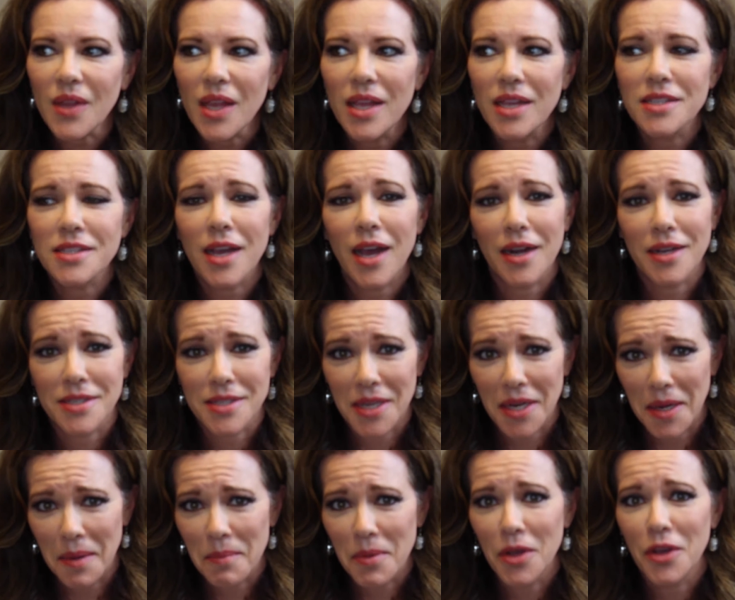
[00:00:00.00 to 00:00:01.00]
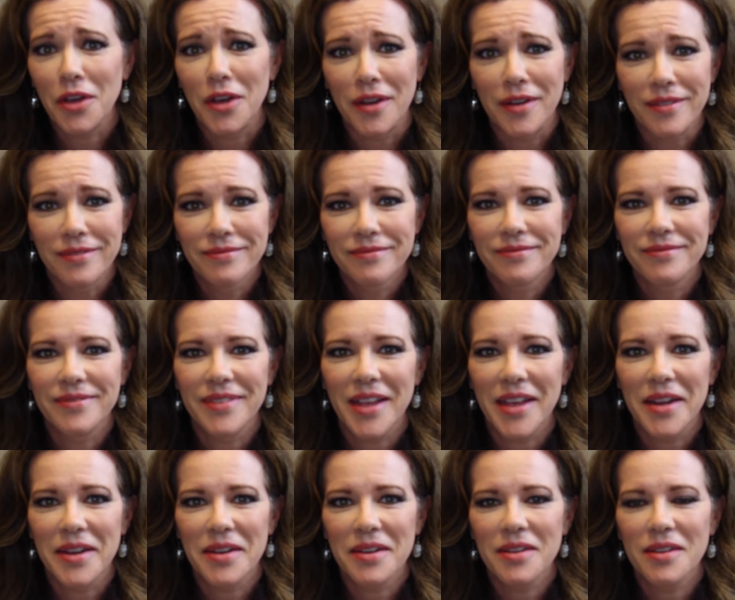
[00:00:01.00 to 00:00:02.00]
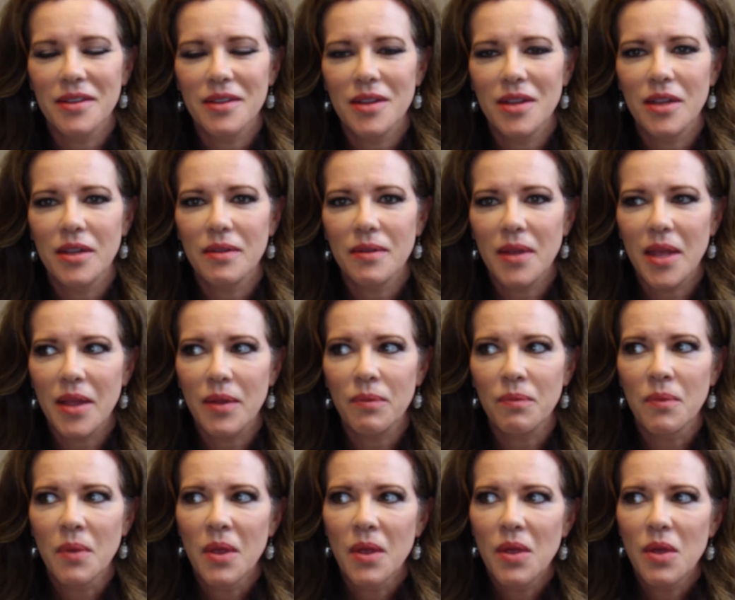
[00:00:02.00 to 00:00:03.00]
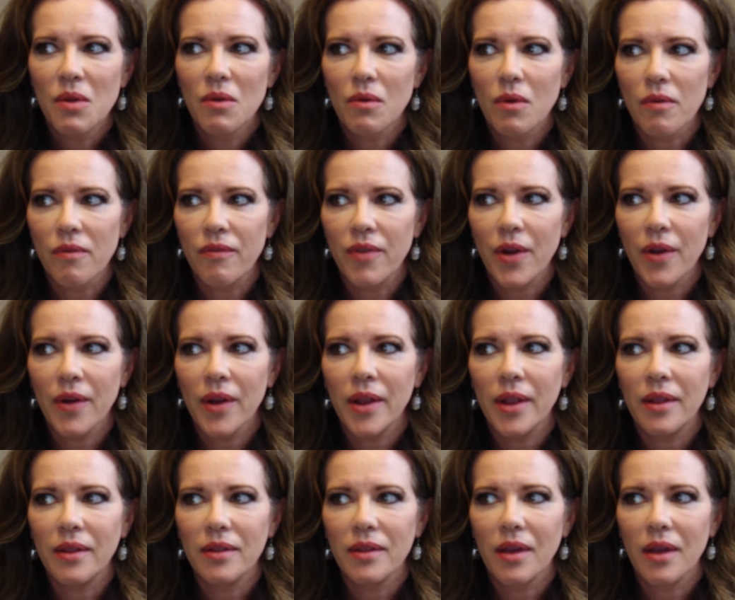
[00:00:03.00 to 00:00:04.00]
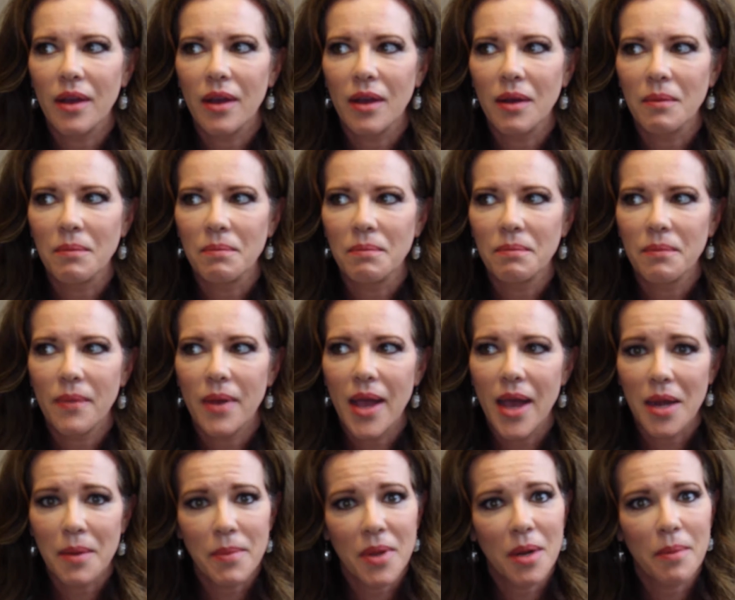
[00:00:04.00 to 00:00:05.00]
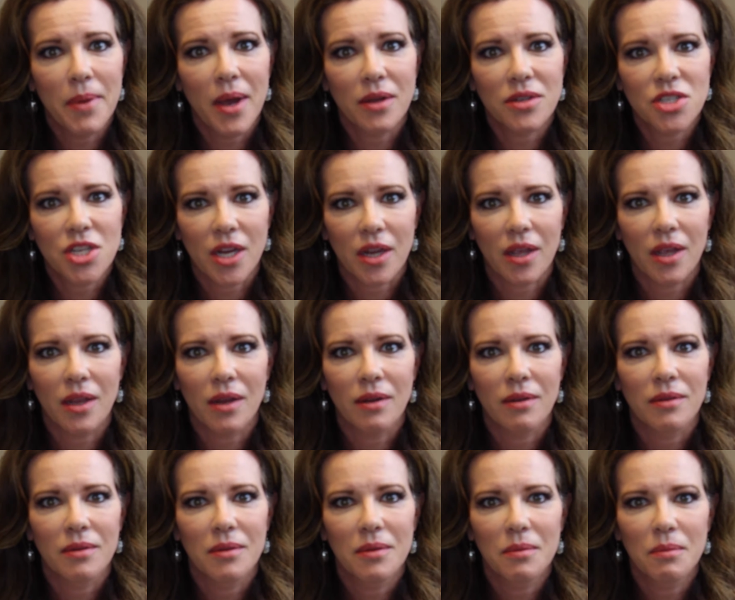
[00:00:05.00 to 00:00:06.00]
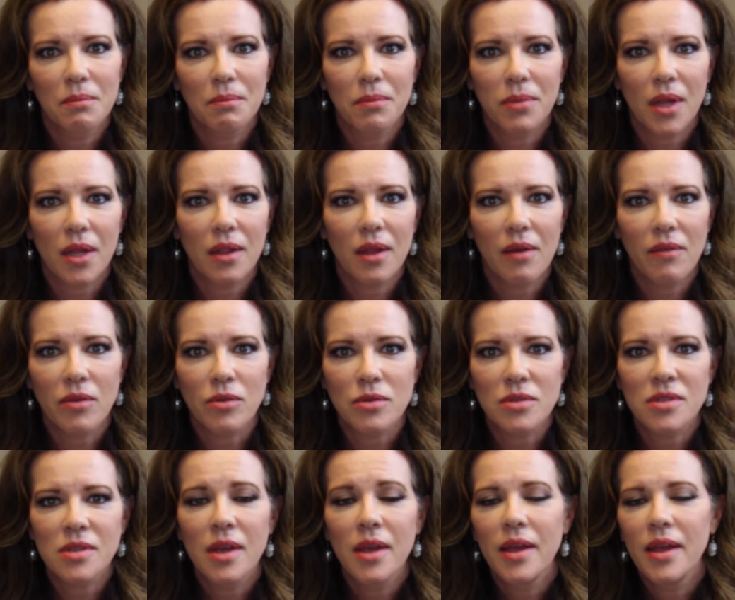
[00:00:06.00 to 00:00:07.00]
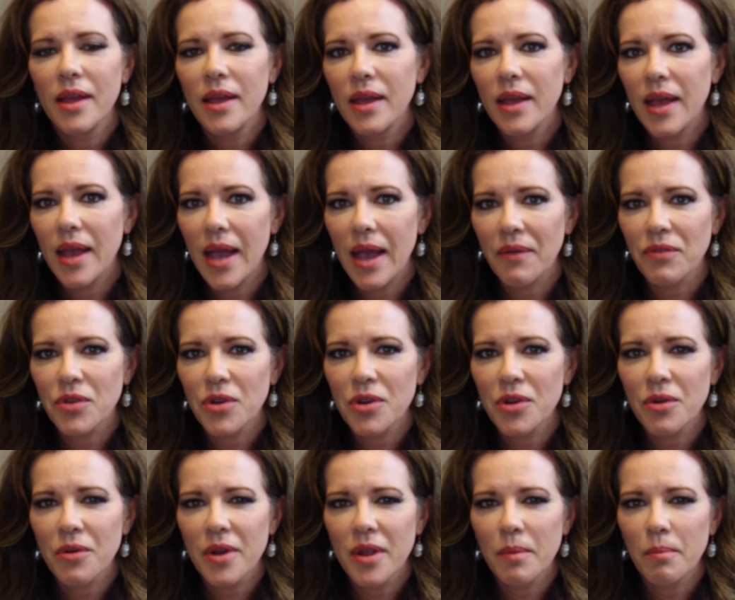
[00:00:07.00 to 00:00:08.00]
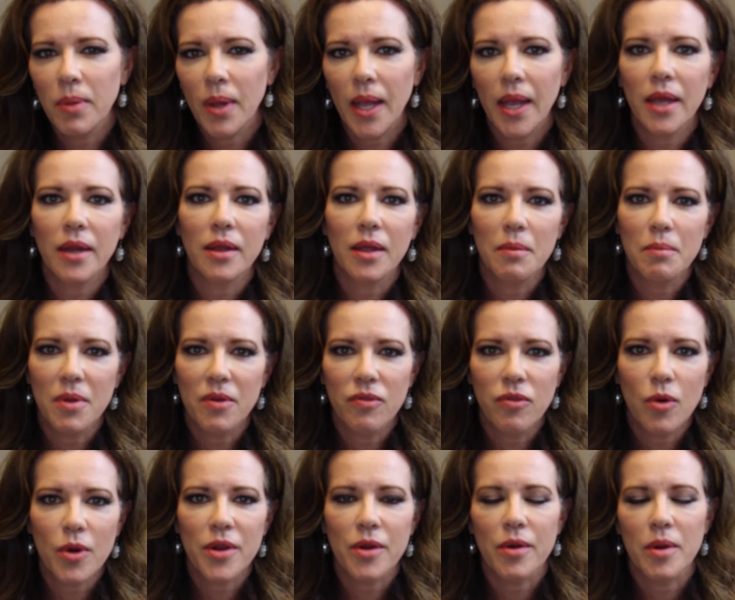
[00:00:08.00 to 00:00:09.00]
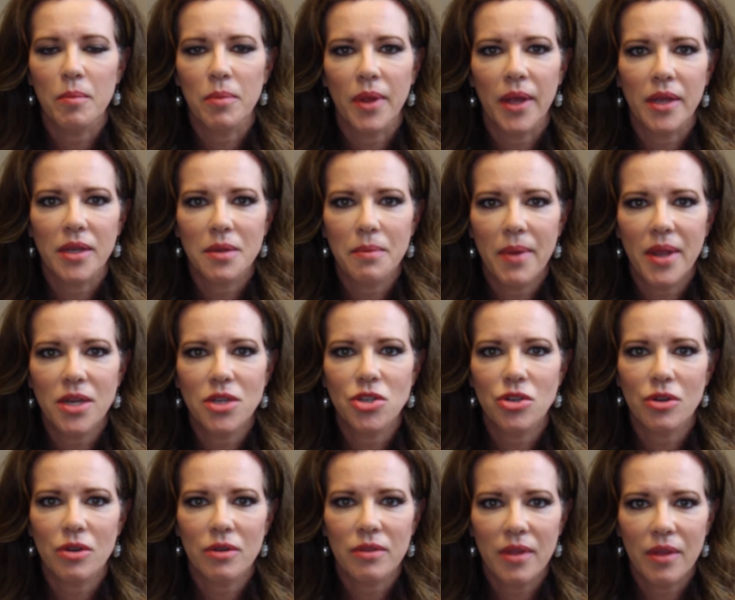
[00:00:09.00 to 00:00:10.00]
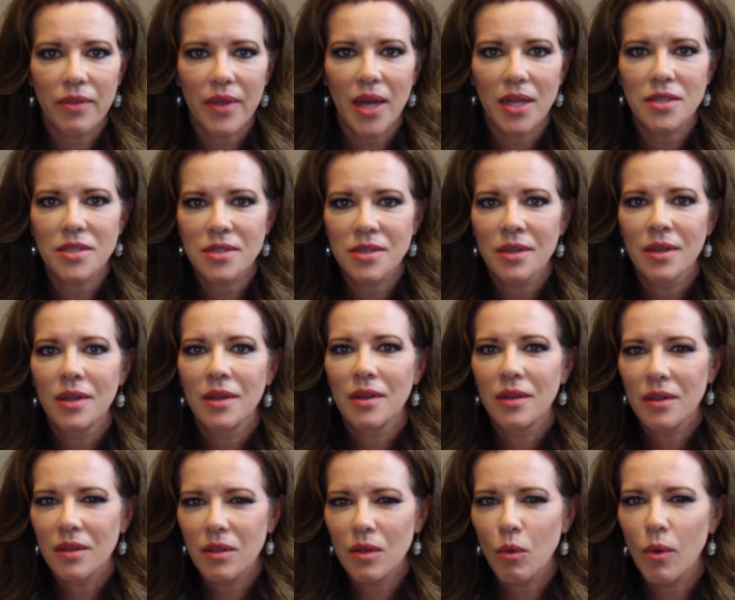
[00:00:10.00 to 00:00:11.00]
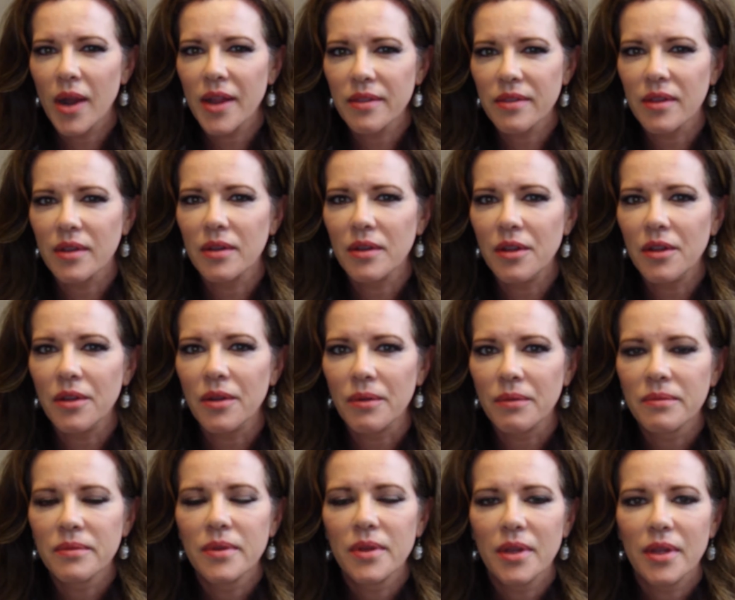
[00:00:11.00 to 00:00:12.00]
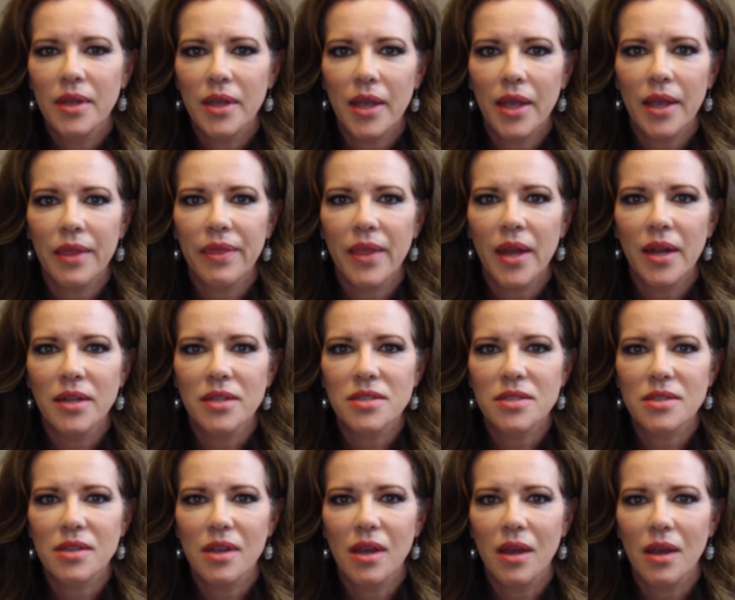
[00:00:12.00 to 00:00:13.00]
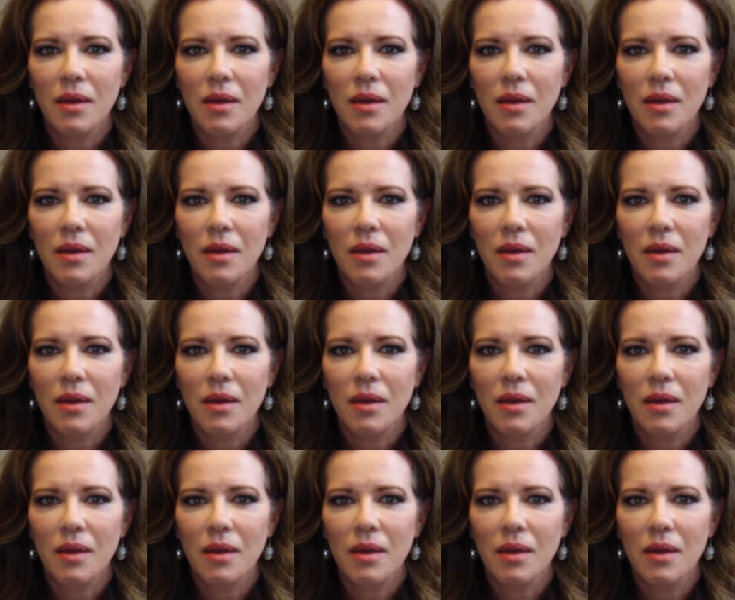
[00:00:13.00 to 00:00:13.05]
it's kind of said, I'm good. And we're very adamant about checking blood levels after your implant and before your implant to make sure that that's the right thing to do, and that it's